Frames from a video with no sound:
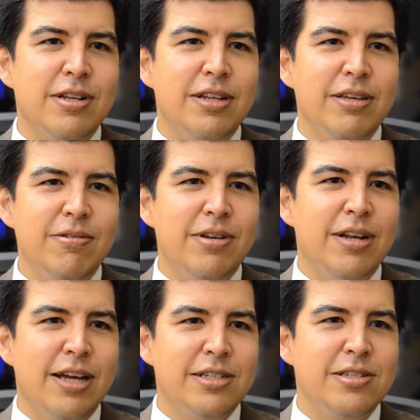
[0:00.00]
Like you can
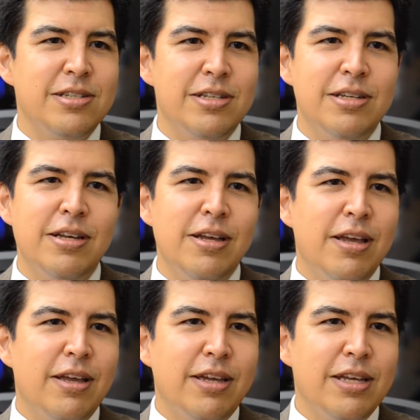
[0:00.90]
actually
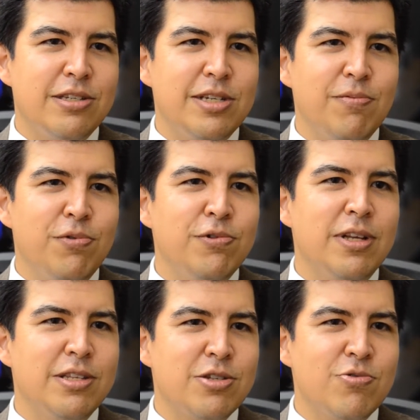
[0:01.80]
get cheap food at
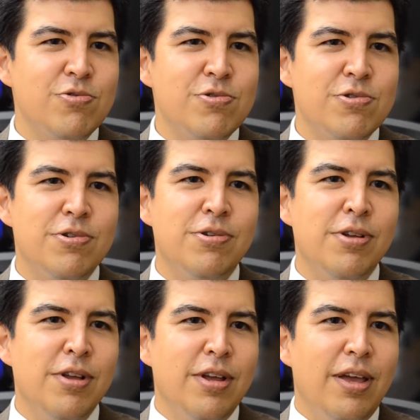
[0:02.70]
the school,
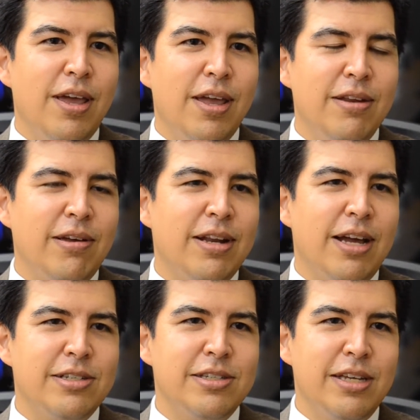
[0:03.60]
and you can
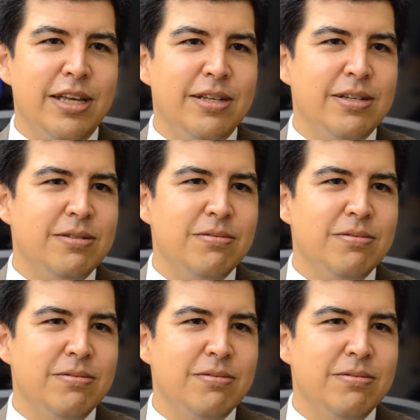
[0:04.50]
actually get a